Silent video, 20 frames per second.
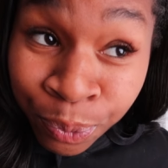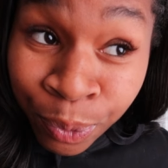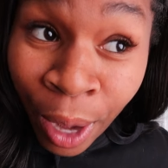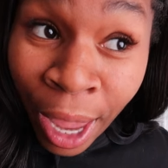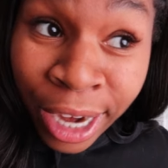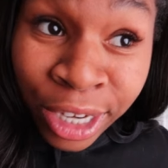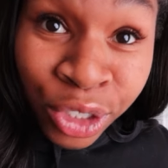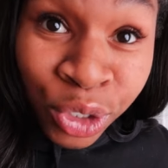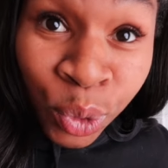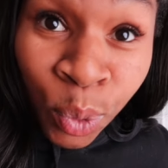
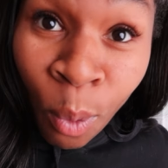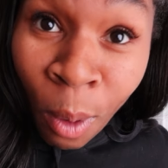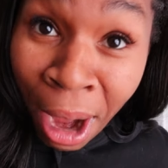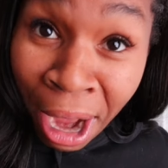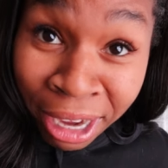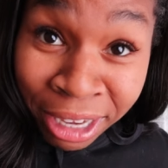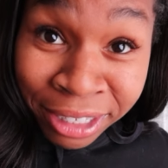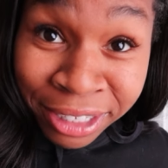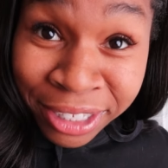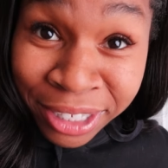Like
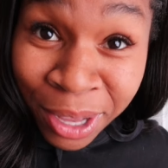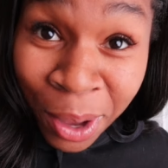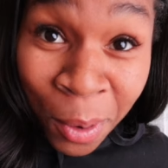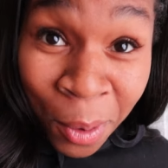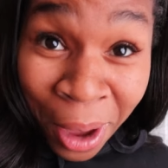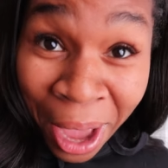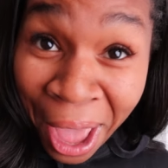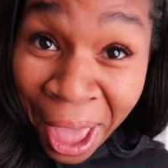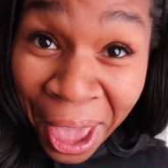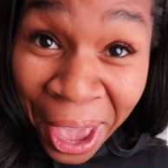twice,
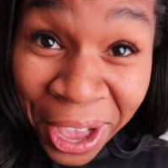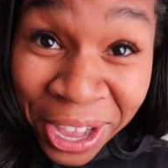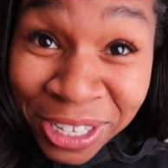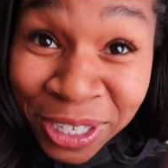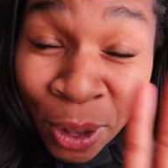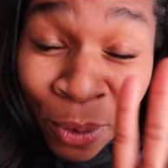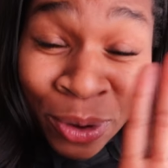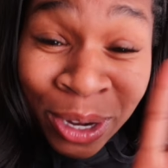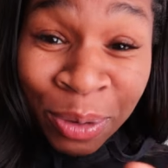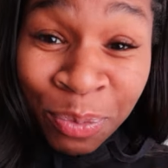okay?
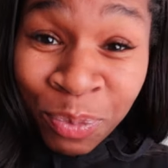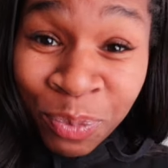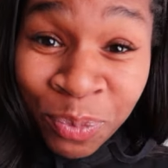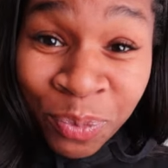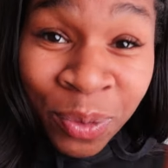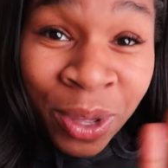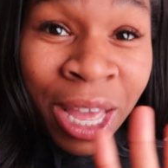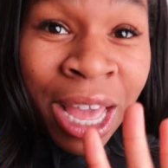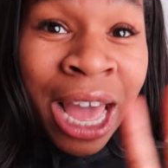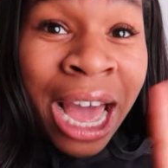So the,
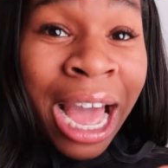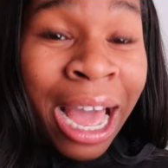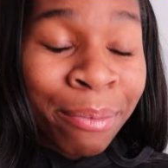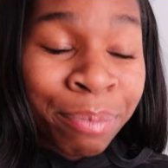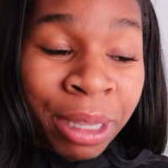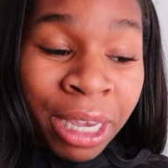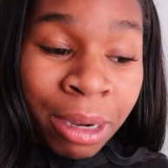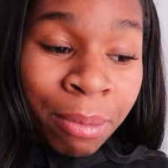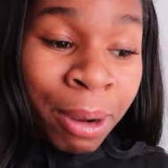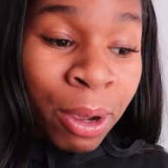
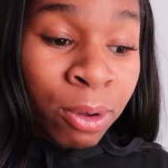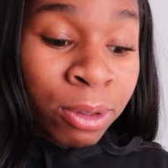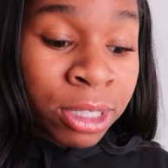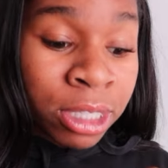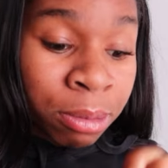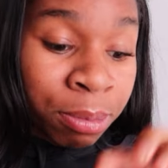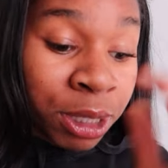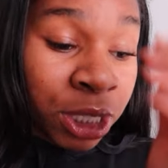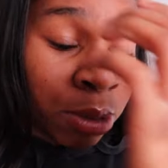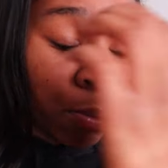I'm thinking about going
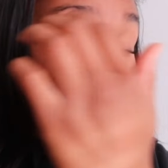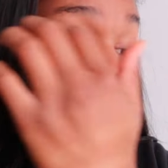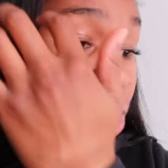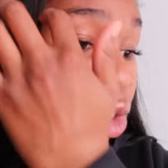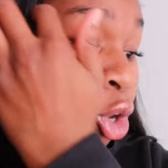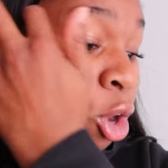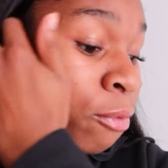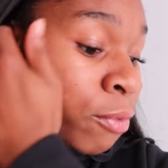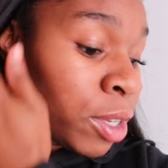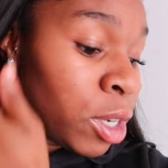to the beach tomorrow,
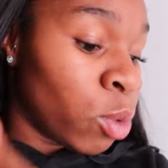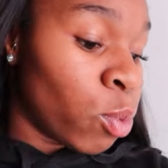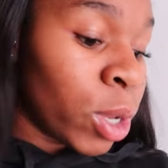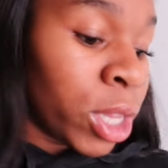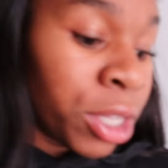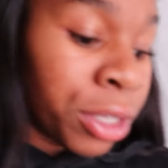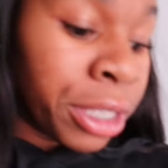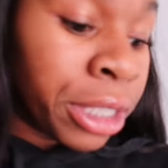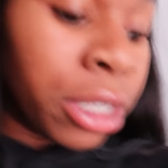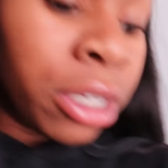so hopefully the
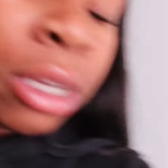weather is